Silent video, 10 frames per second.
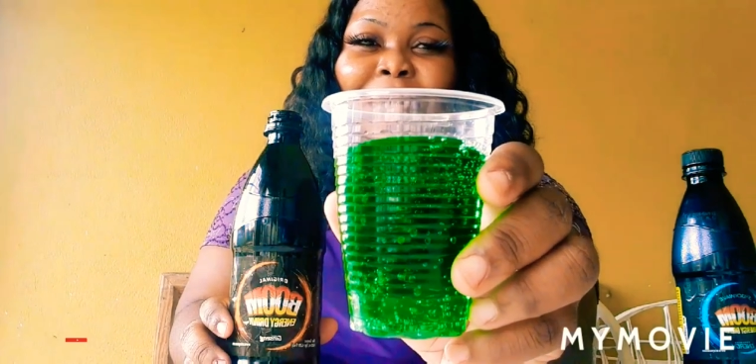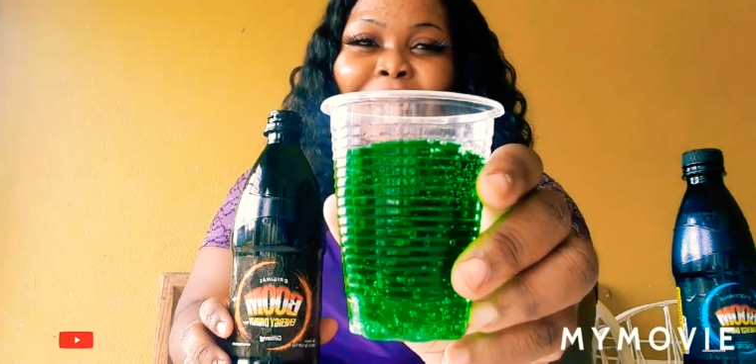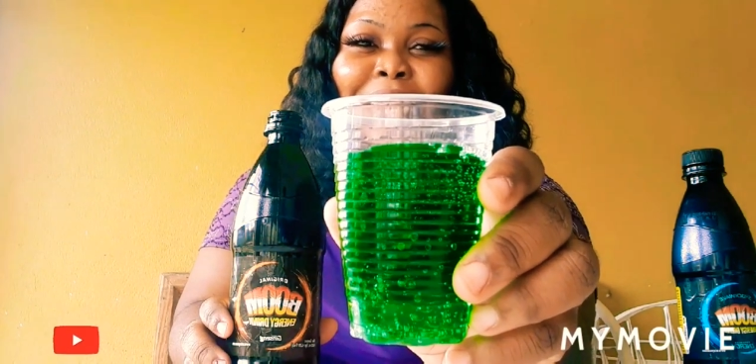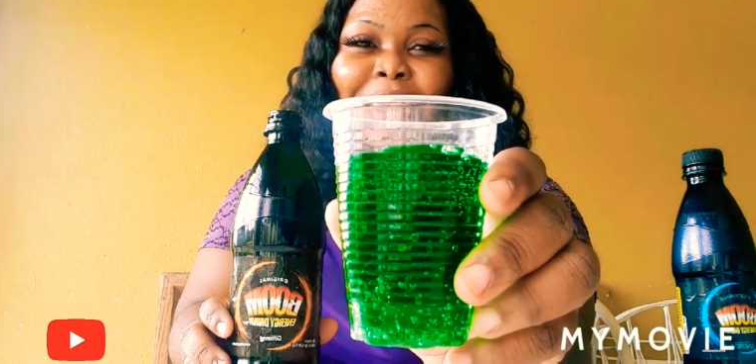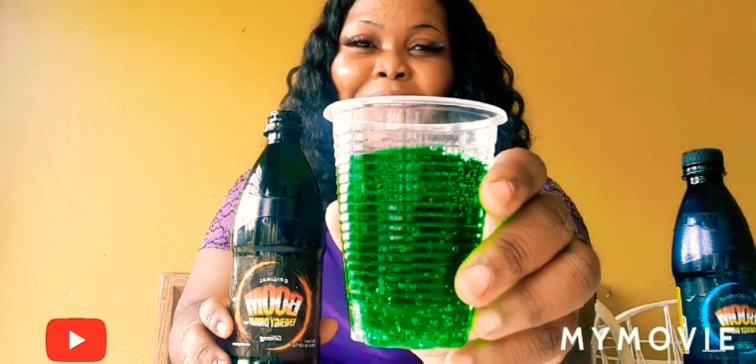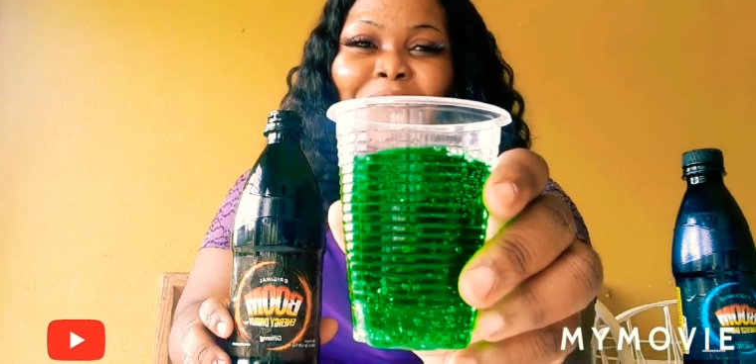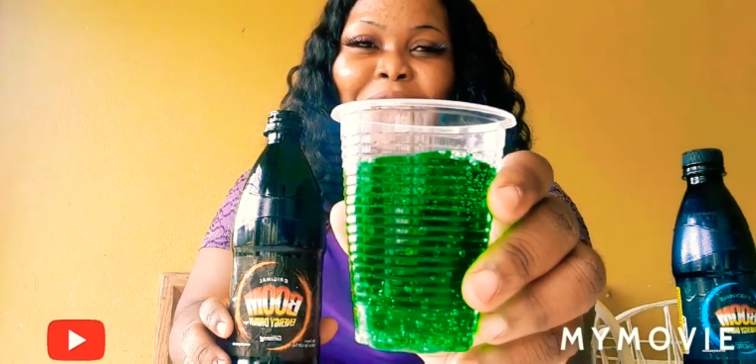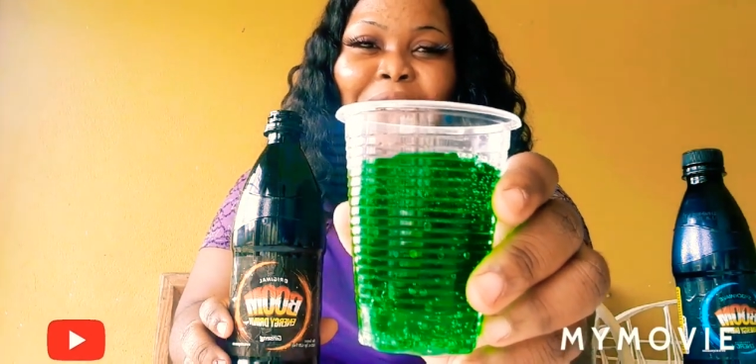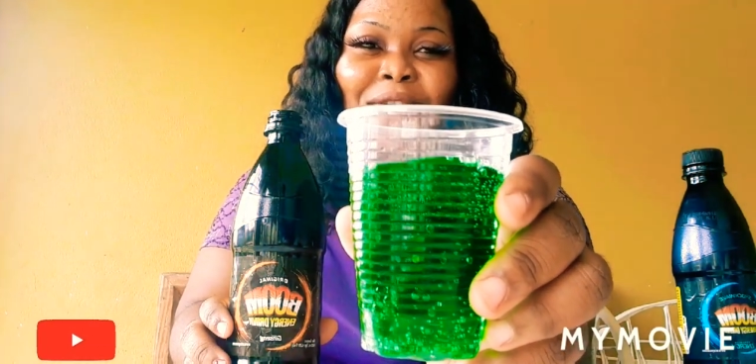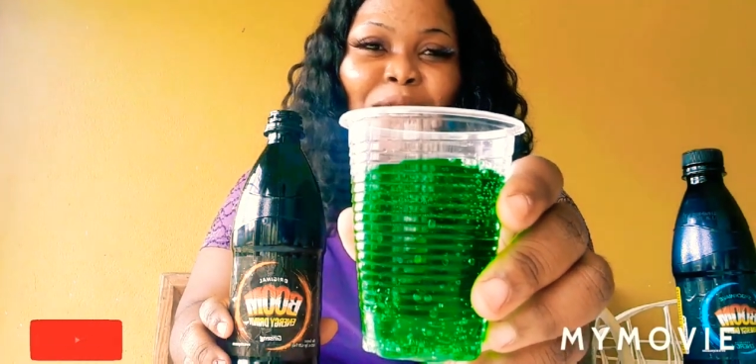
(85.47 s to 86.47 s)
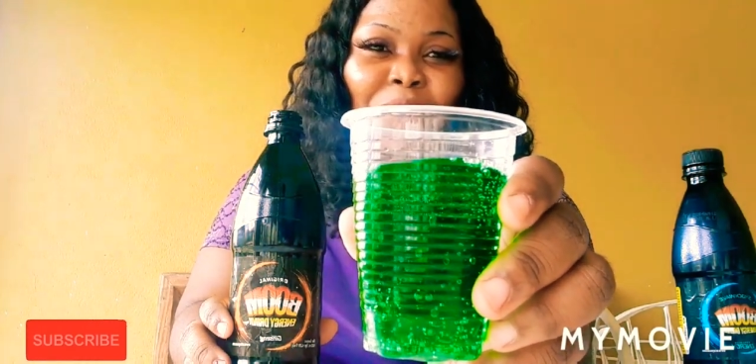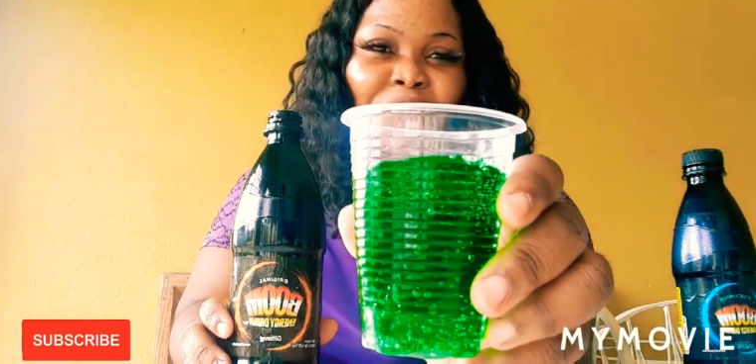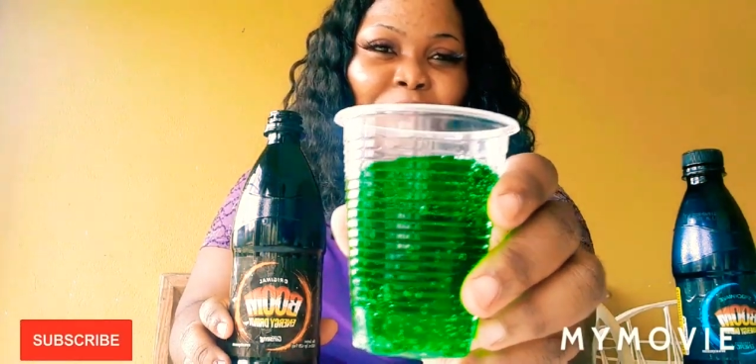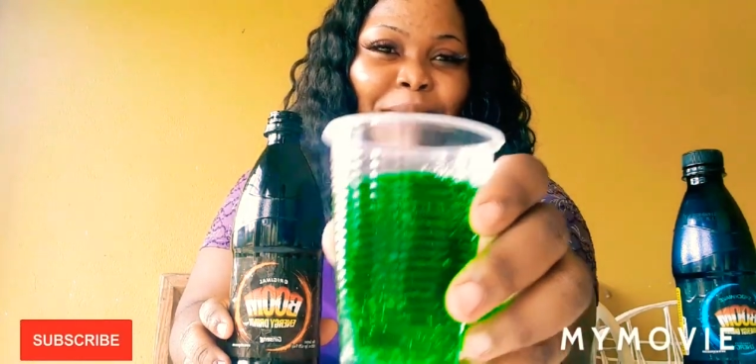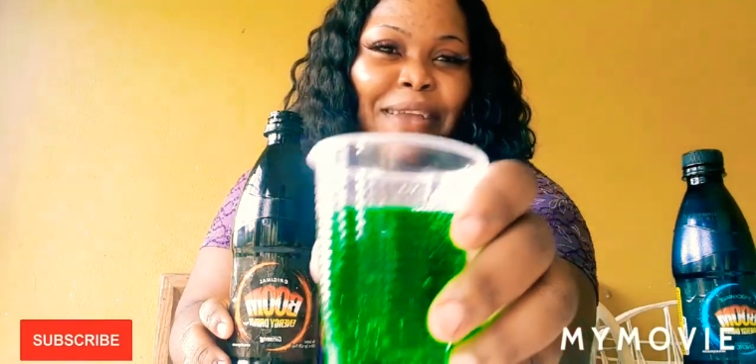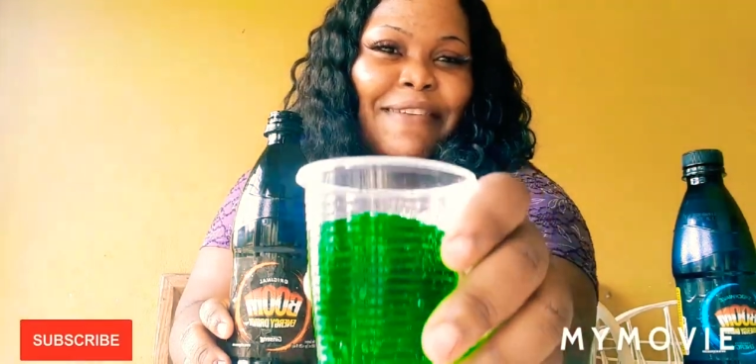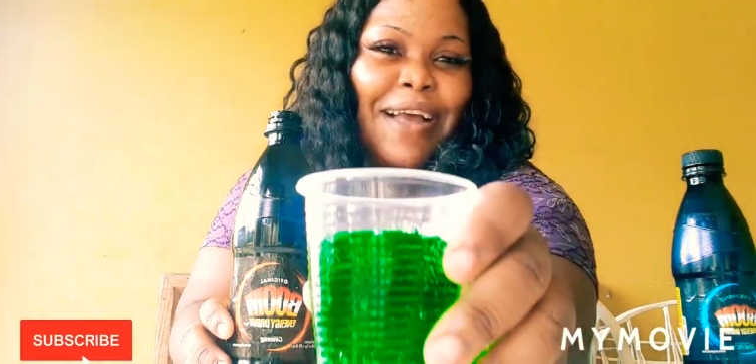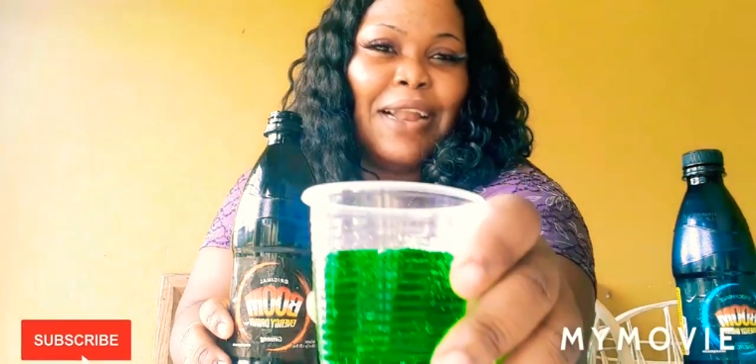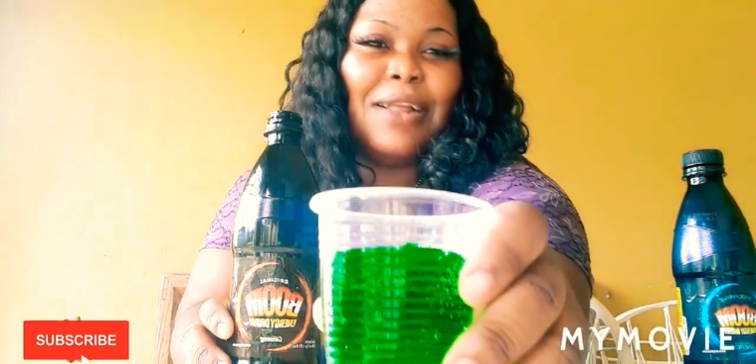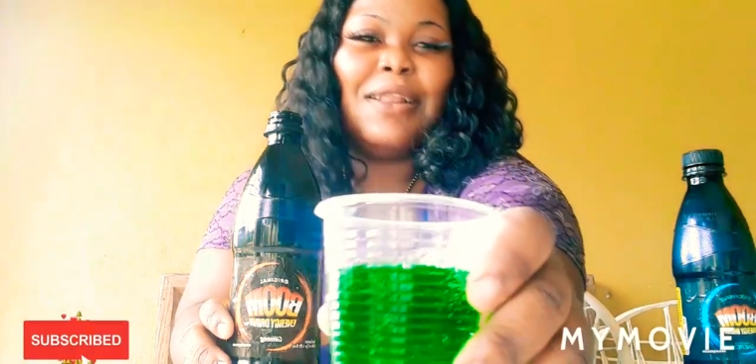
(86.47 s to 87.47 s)
Well, thank you guys for watching my
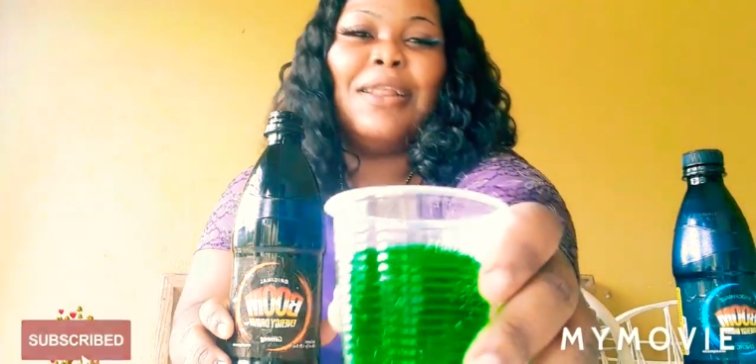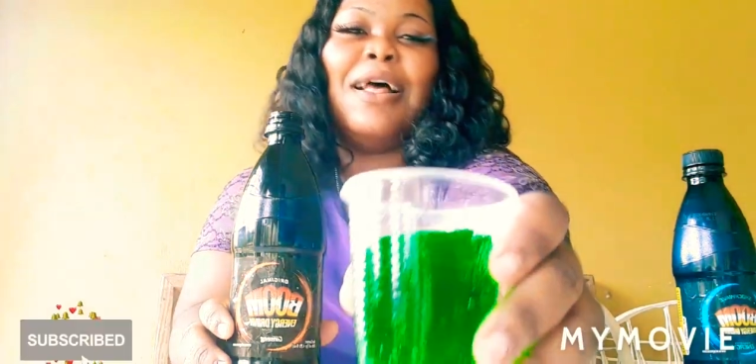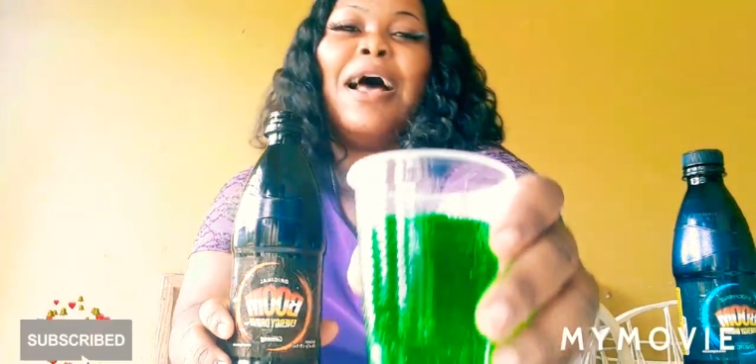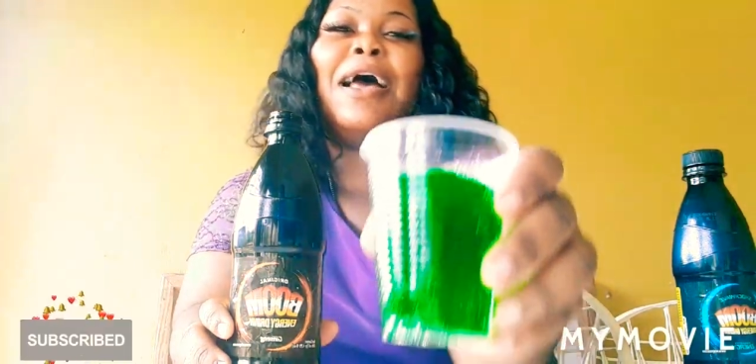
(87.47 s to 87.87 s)
channel.